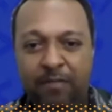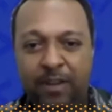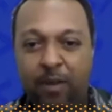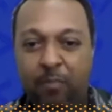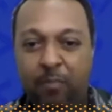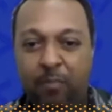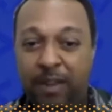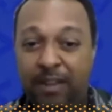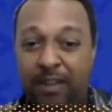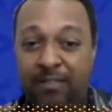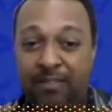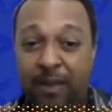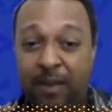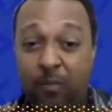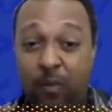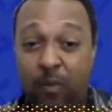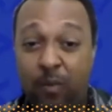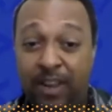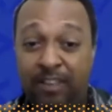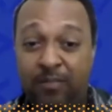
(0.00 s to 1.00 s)
or picks up
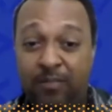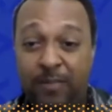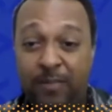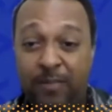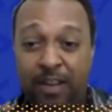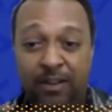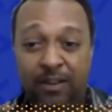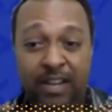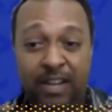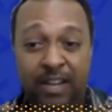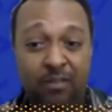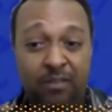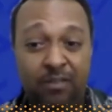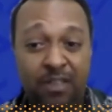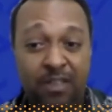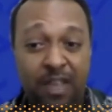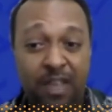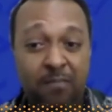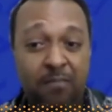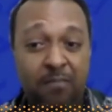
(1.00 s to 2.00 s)
what has been allocated to
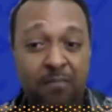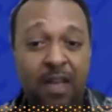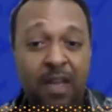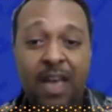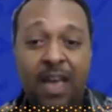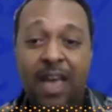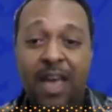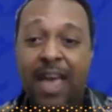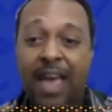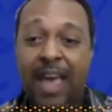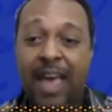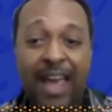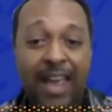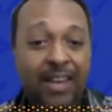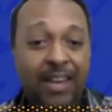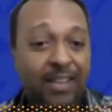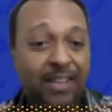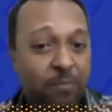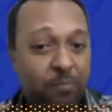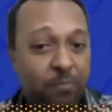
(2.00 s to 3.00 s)
them,
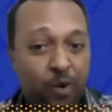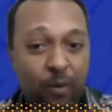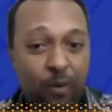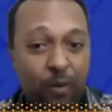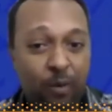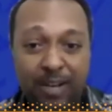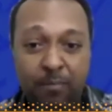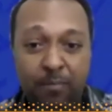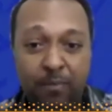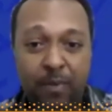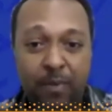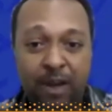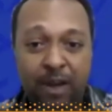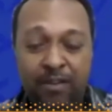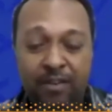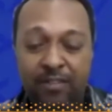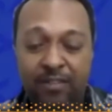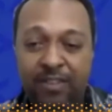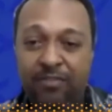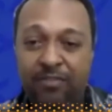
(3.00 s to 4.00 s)
and the provider
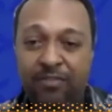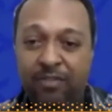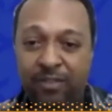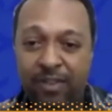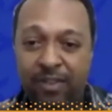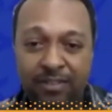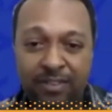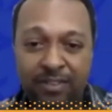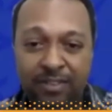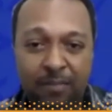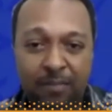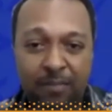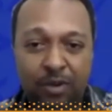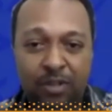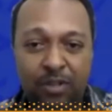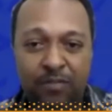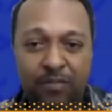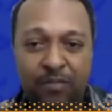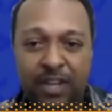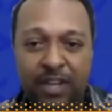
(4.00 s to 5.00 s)
receives real-time
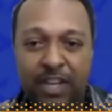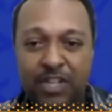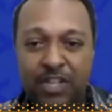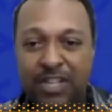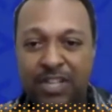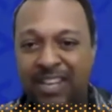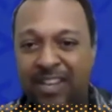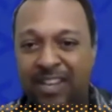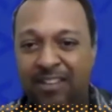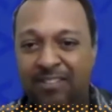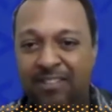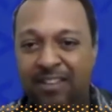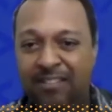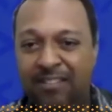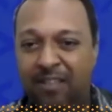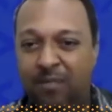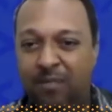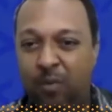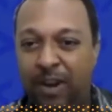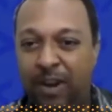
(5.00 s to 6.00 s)
notification and
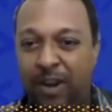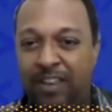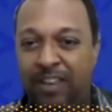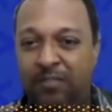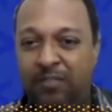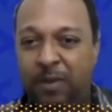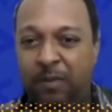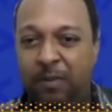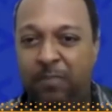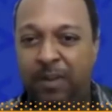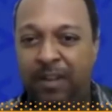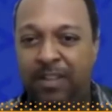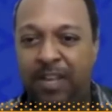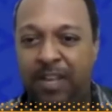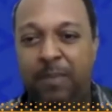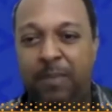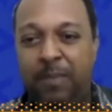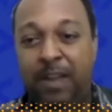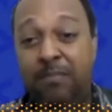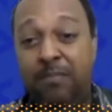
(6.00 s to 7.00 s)
insights on what has been picked
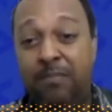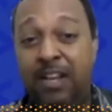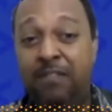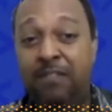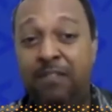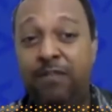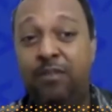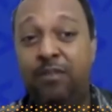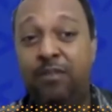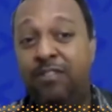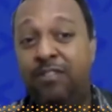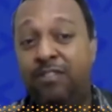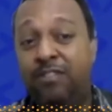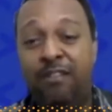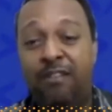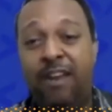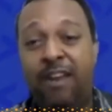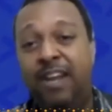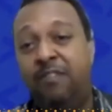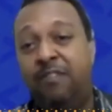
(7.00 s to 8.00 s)
up, and money flows
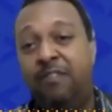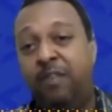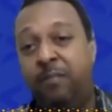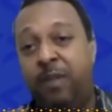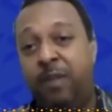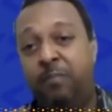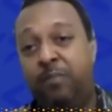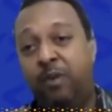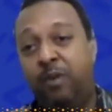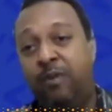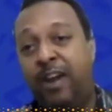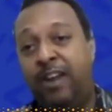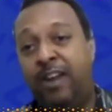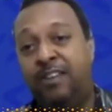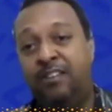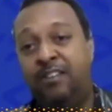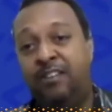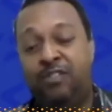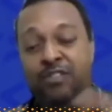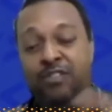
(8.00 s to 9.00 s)
directly from the
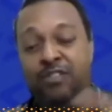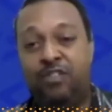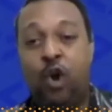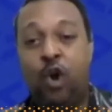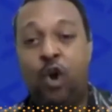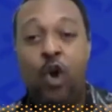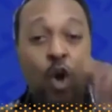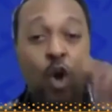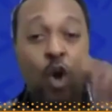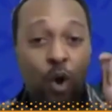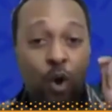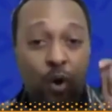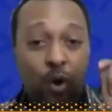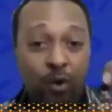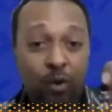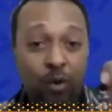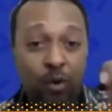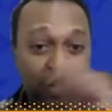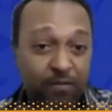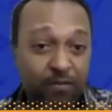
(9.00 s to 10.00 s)
provider to the store
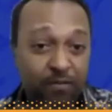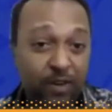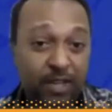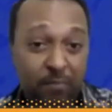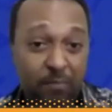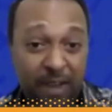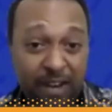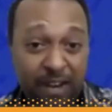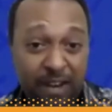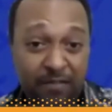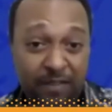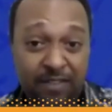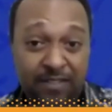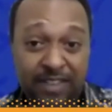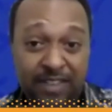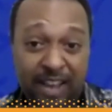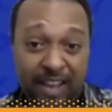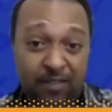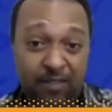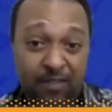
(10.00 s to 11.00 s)
only for the benefits
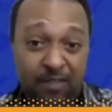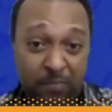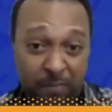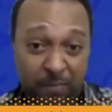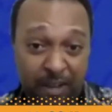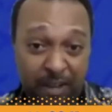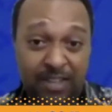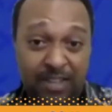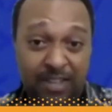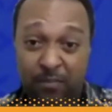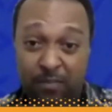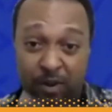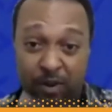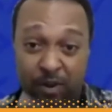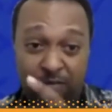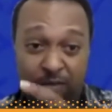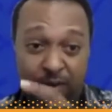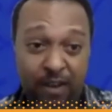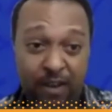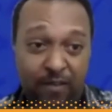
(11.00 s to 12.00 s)
that has been picked up, not
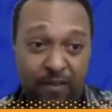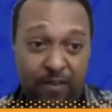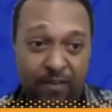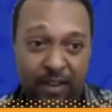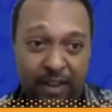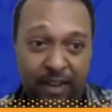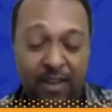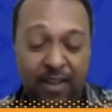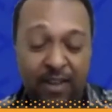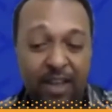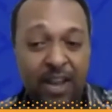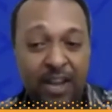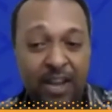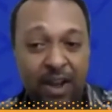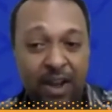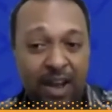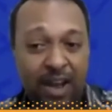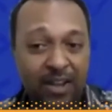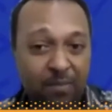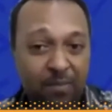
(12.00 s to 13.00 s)
for everything.
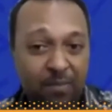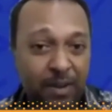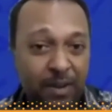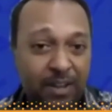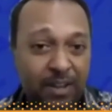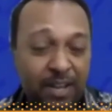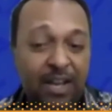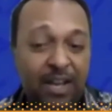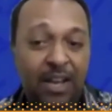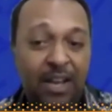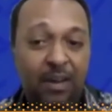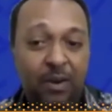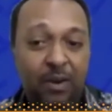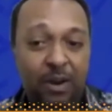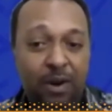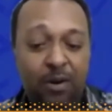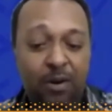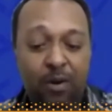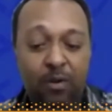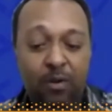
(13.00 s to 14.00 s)
Now, underpinning
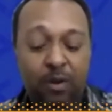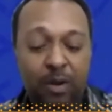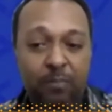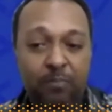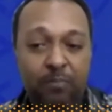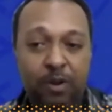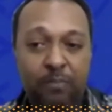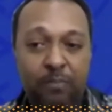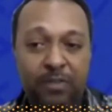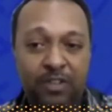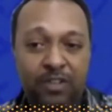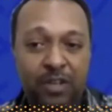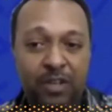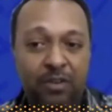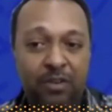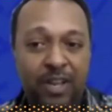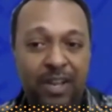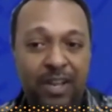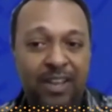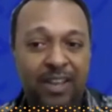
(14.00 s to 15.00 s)
our whole proposition
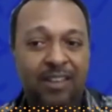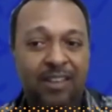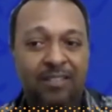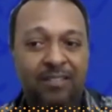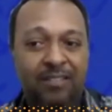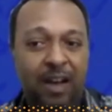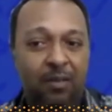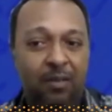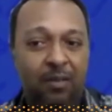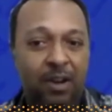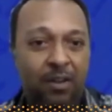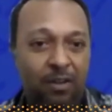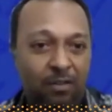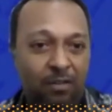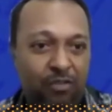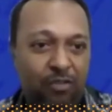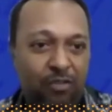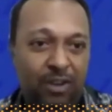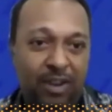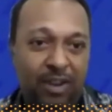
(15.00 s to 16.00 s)
today is our
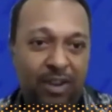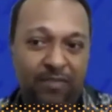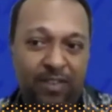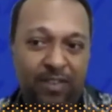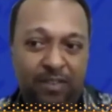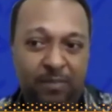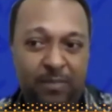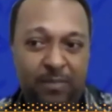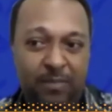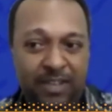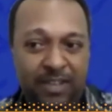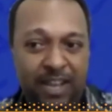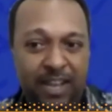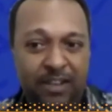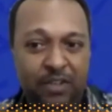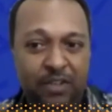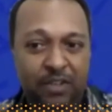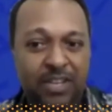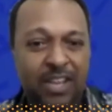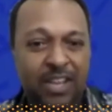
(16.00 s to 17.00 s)
control and visibility
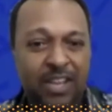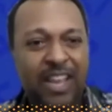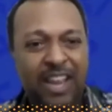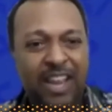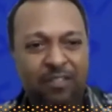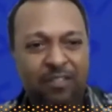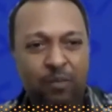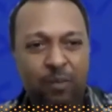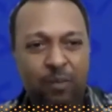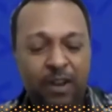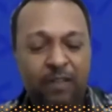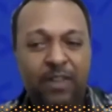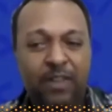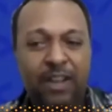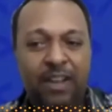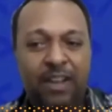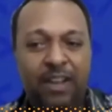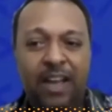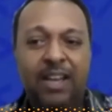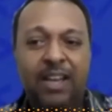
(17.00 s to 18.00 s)
engine. It's one of the
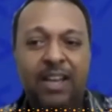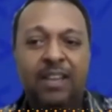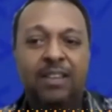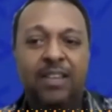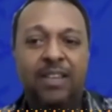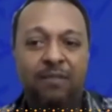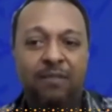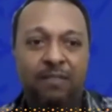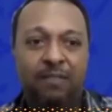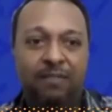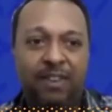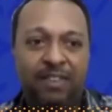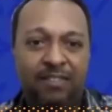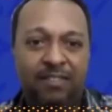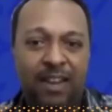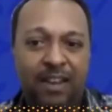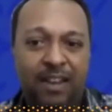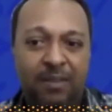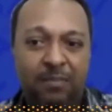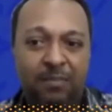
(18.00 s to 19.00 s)
kind that we've
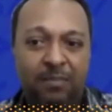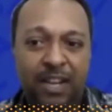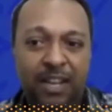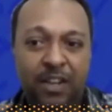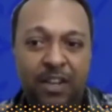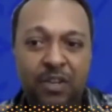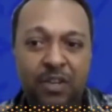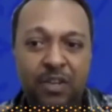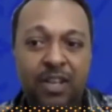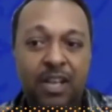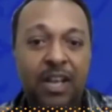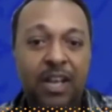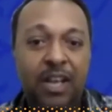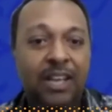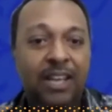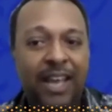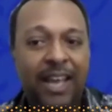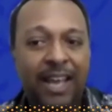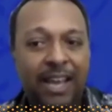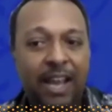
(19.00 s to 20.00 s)
designed in Malaysia
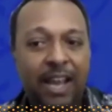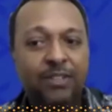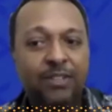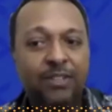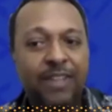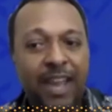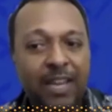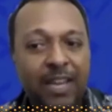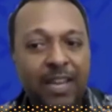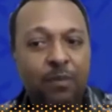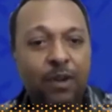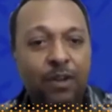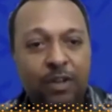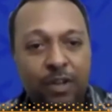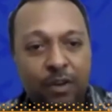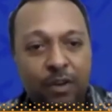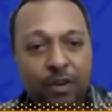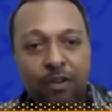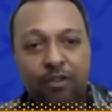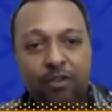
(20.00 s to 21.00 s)
that allows anyone to
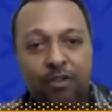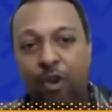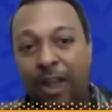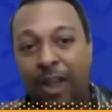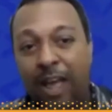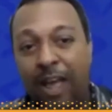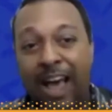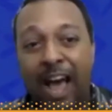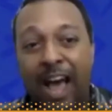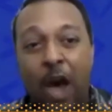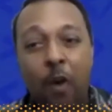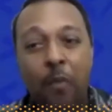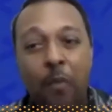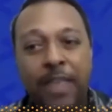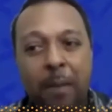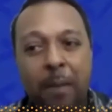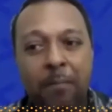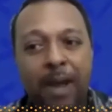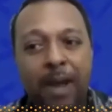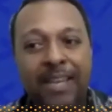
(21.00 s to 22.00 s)
control how
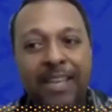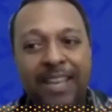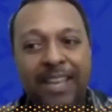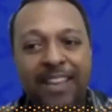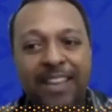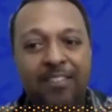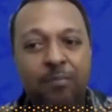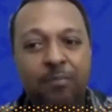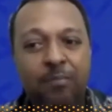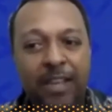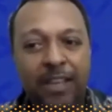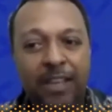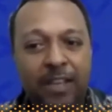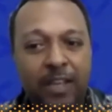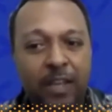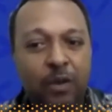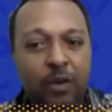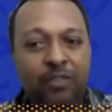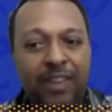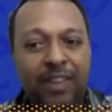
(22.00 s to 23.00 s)
their money is being
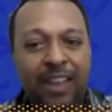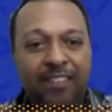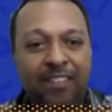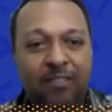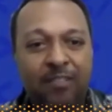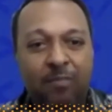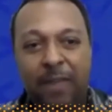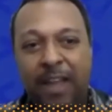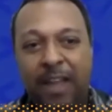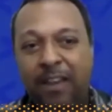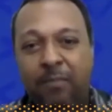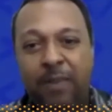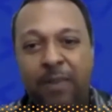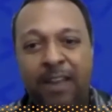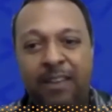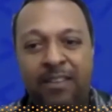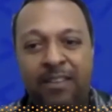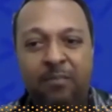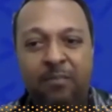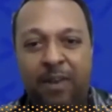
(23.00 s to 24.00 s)
used and spent by
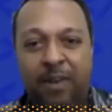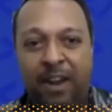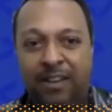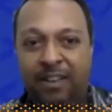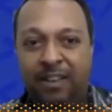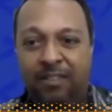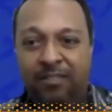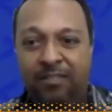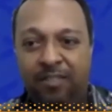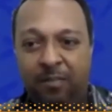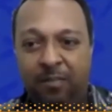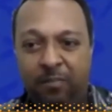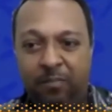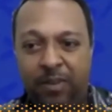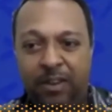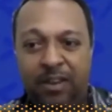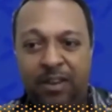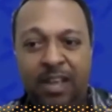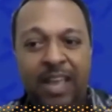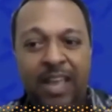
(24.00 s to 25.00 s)
a third-party
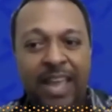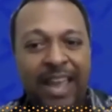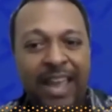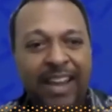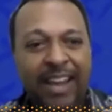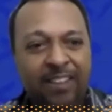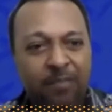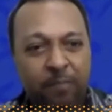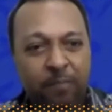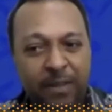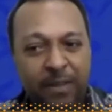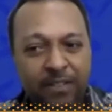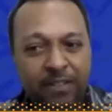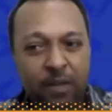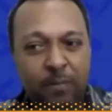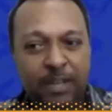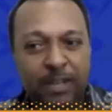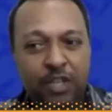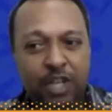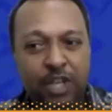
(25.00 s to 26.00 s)
recipient. It's built
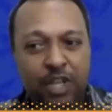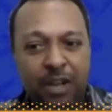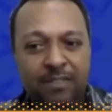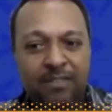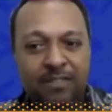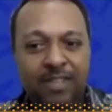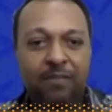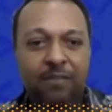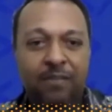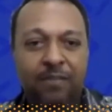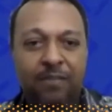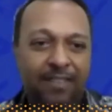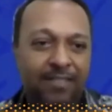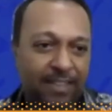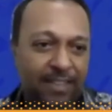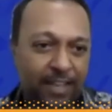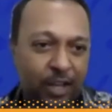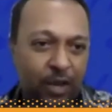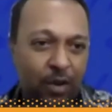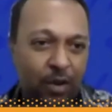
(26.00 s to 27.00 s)
to be child-safe,
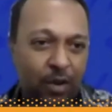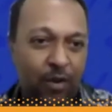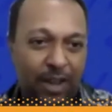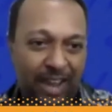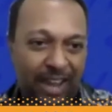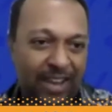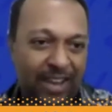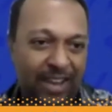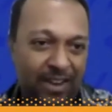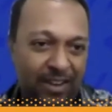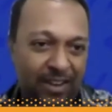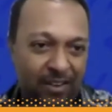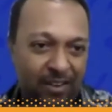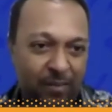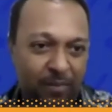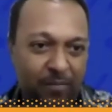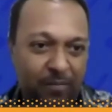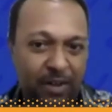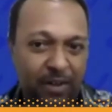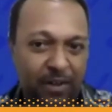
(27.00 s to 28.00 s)
secure, and
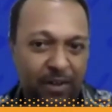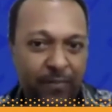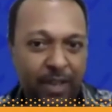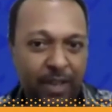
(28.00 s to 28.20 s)
encrypted.